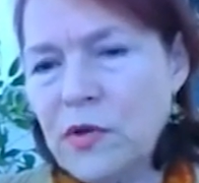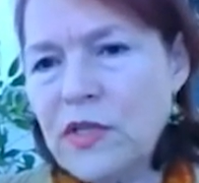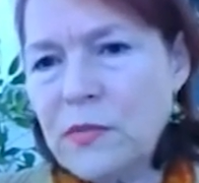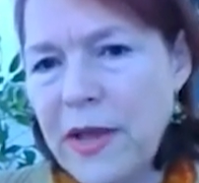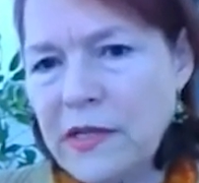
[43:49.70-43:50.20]

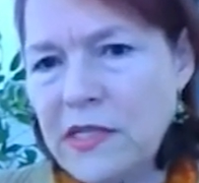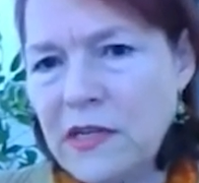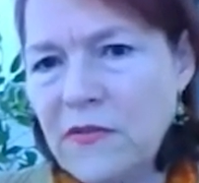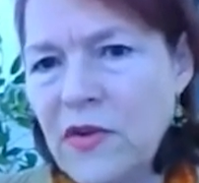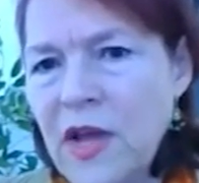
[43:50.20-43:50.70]

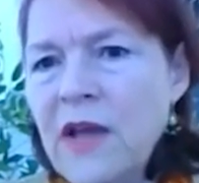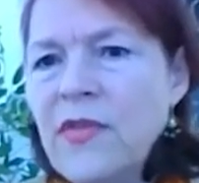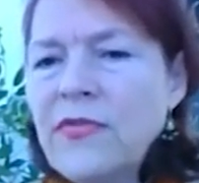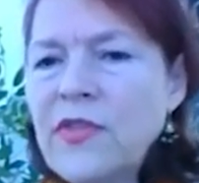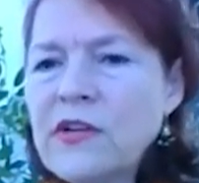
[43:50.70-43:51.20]
perspective,
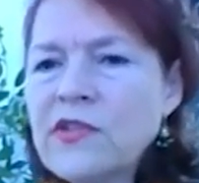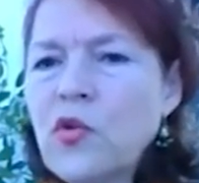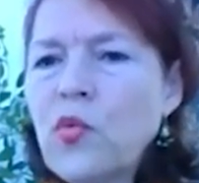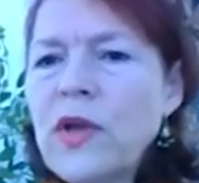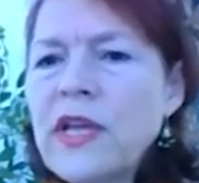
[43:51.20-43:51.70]
that there's a
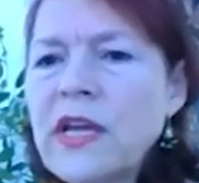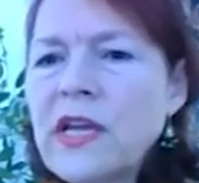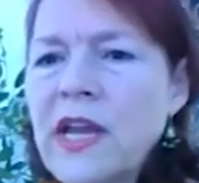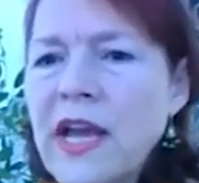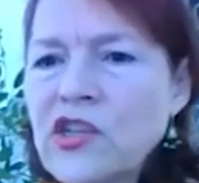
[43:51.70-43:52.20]
weak
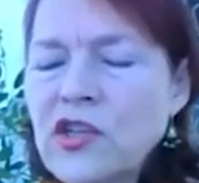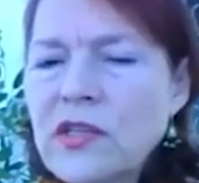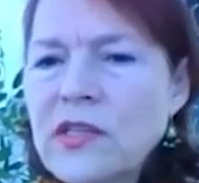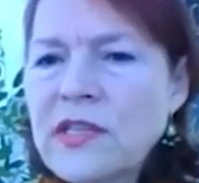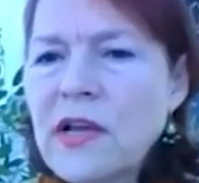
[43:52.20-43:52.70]

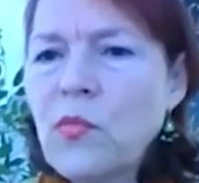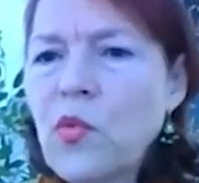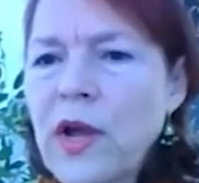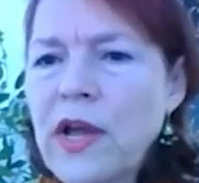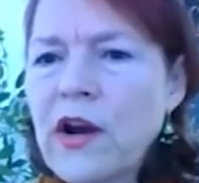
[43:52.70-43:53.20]
connection
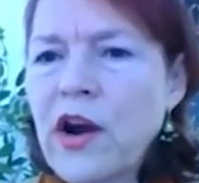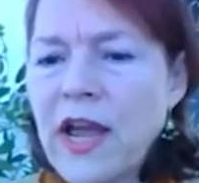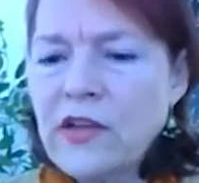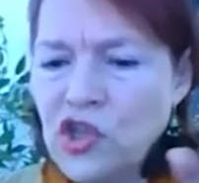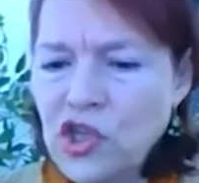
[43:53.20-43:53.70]
somewhere,
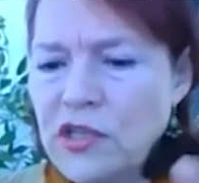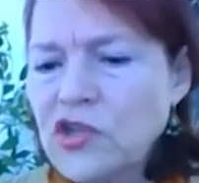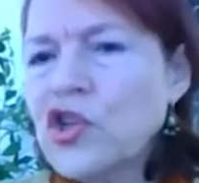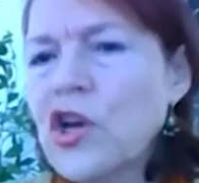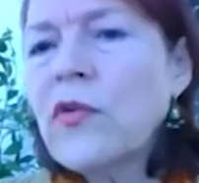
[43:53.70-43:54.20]
and she's
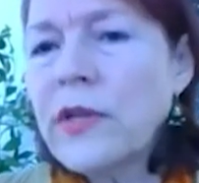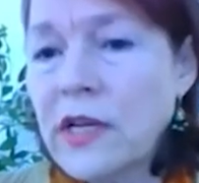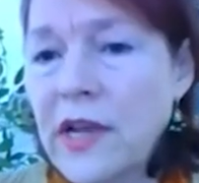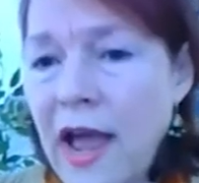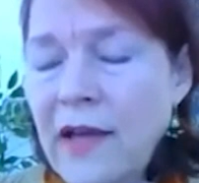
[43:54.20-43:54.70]
showing
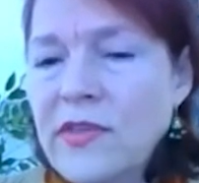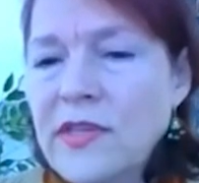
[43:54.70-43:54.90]
it at the